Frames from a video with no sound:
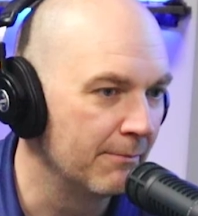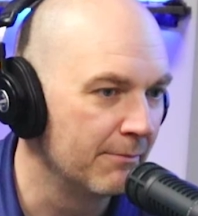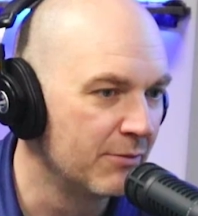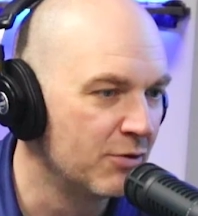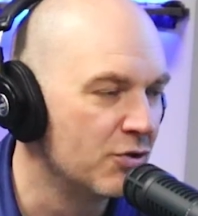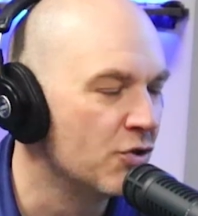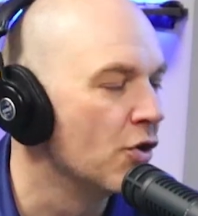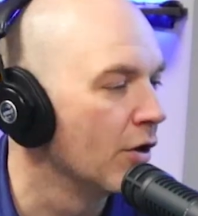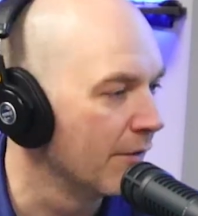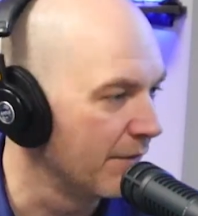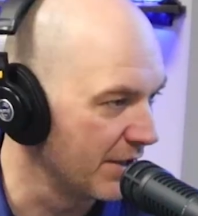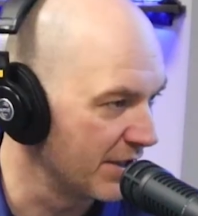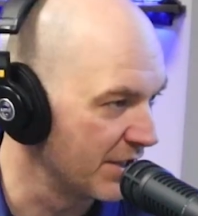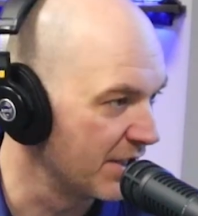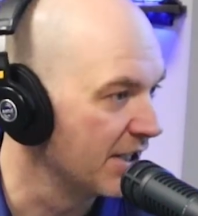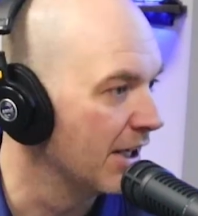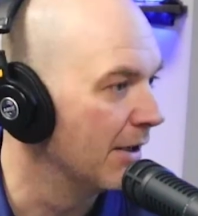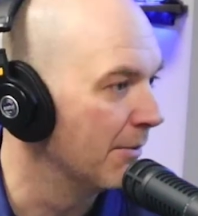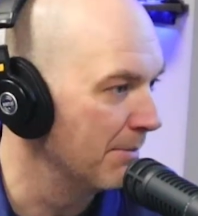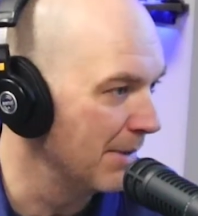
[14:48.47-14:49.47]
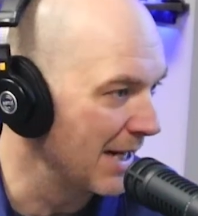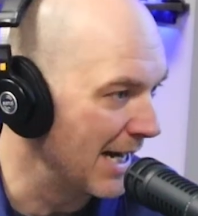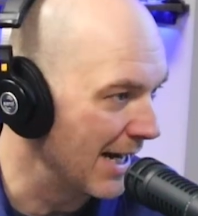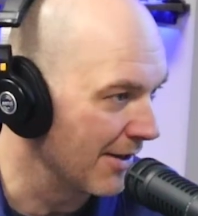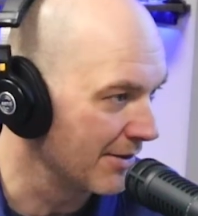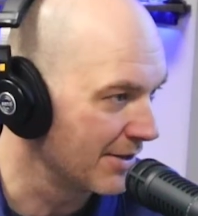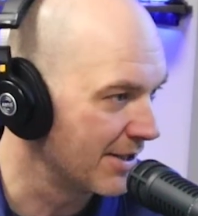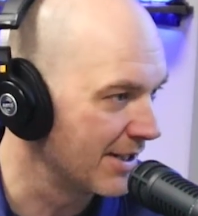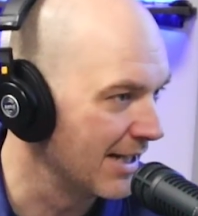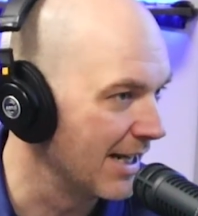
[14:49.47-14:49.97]
nervous
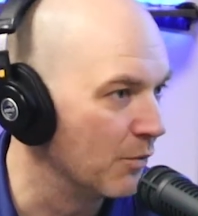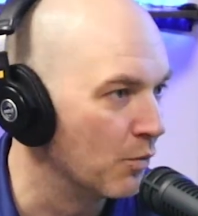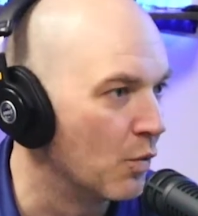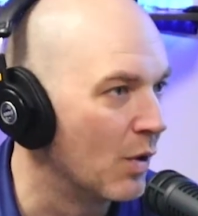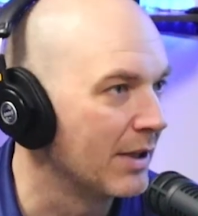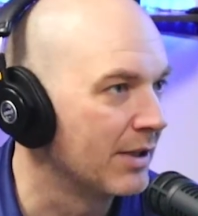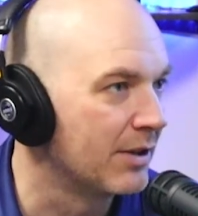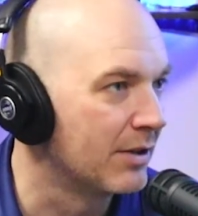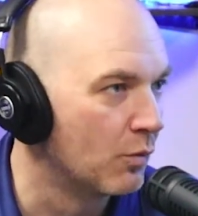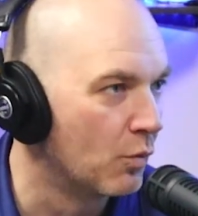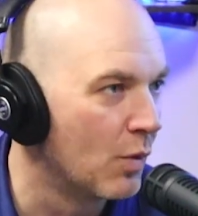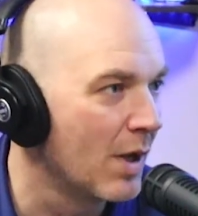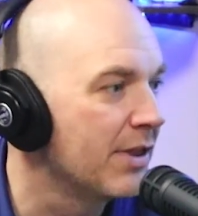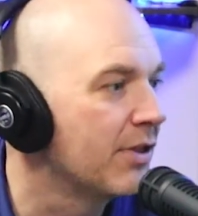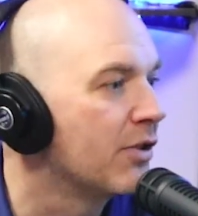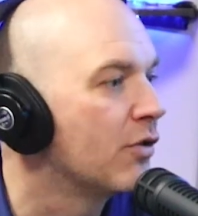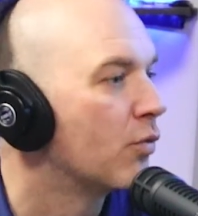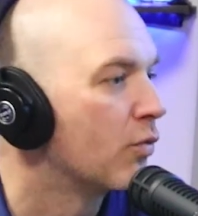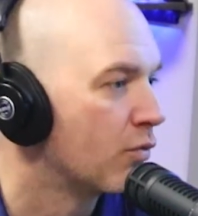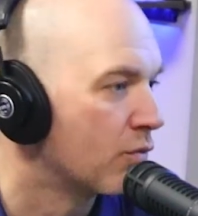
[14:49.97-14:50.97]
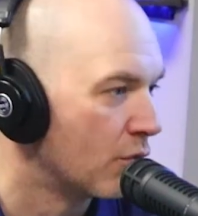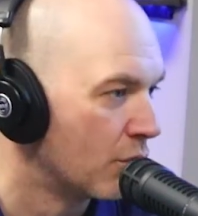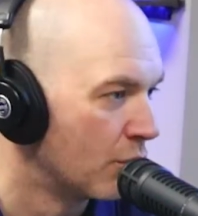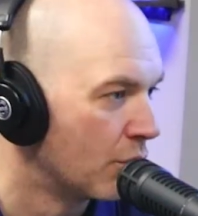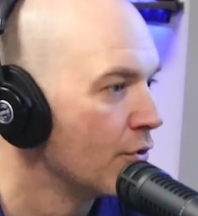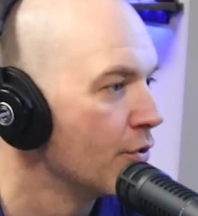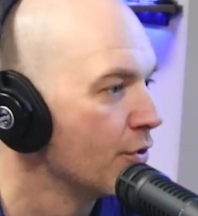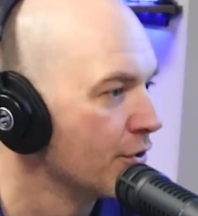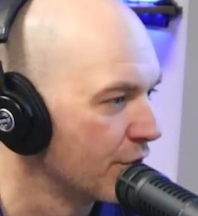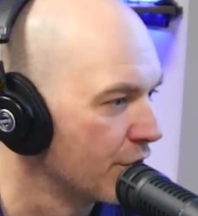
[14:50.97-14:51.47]
about, and what the
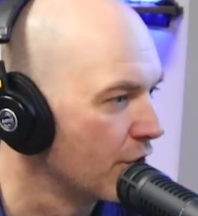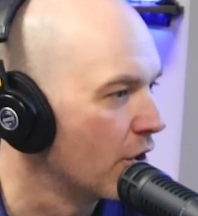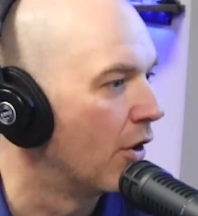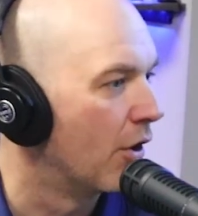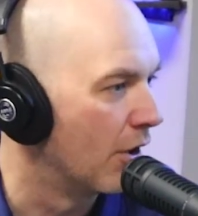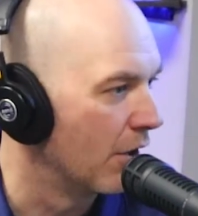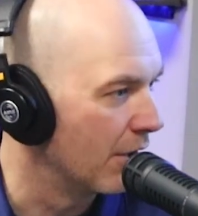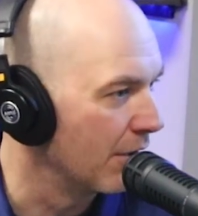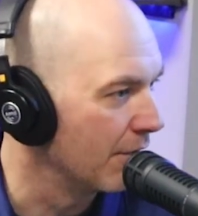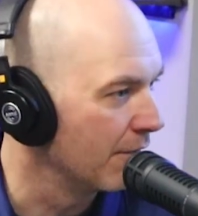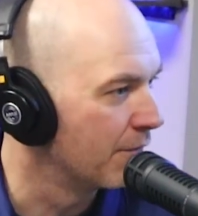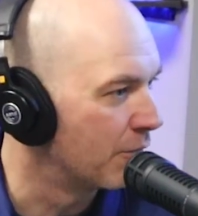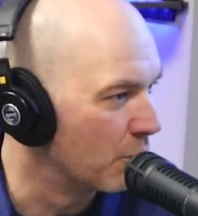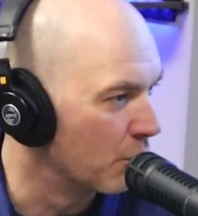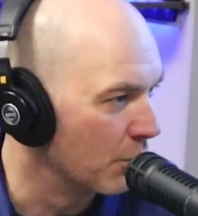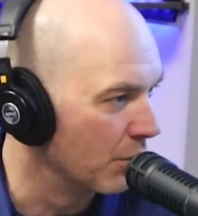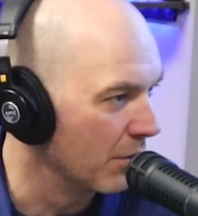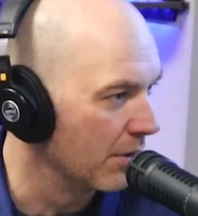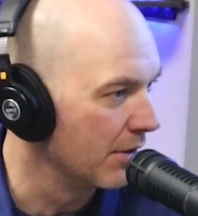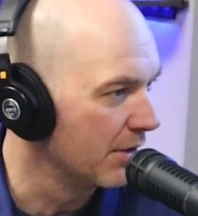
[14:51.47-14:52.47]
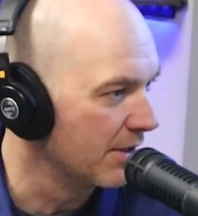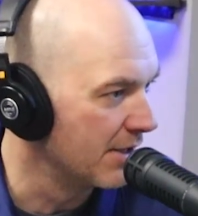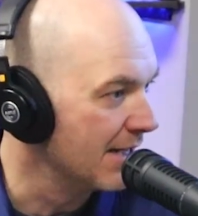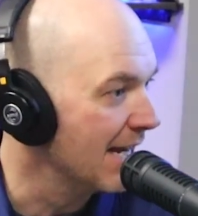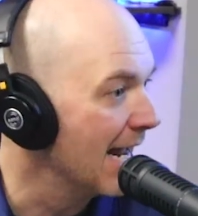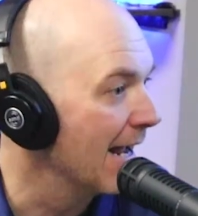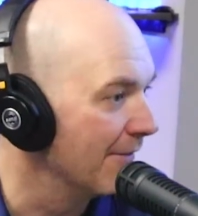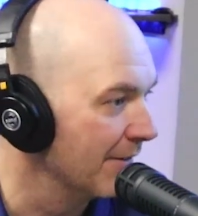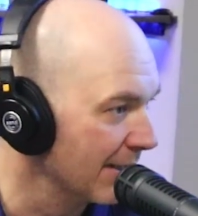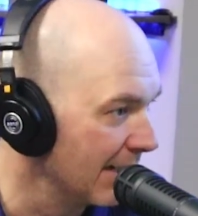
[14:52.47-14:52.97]
rules are for
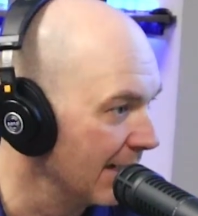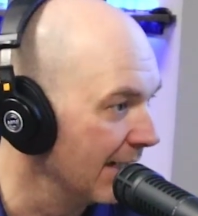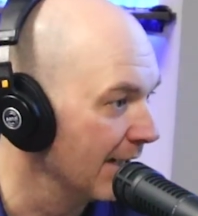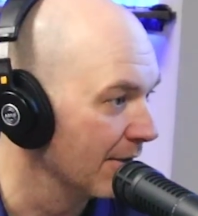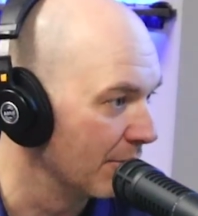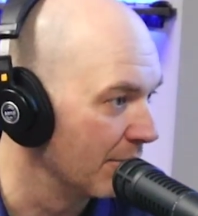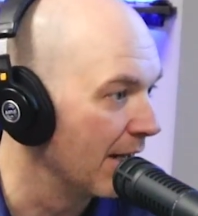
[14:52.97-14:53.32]
navigating a